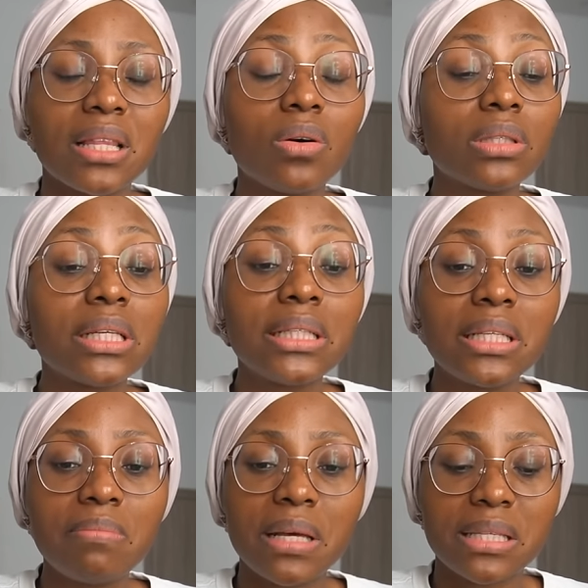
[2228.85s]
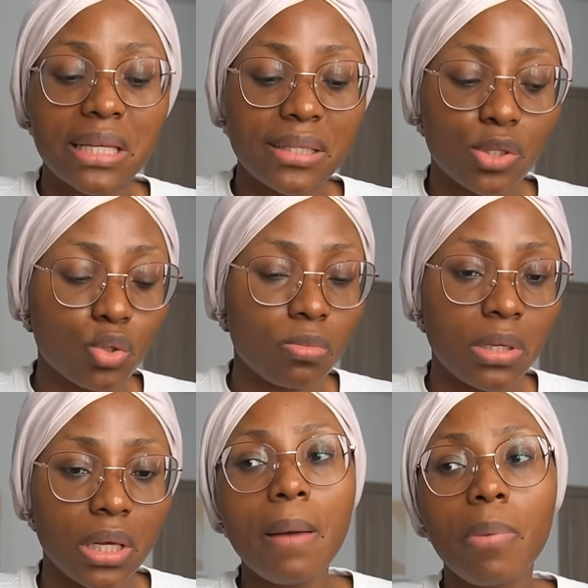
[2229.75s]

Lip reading: The whole thing didn't make sense to me.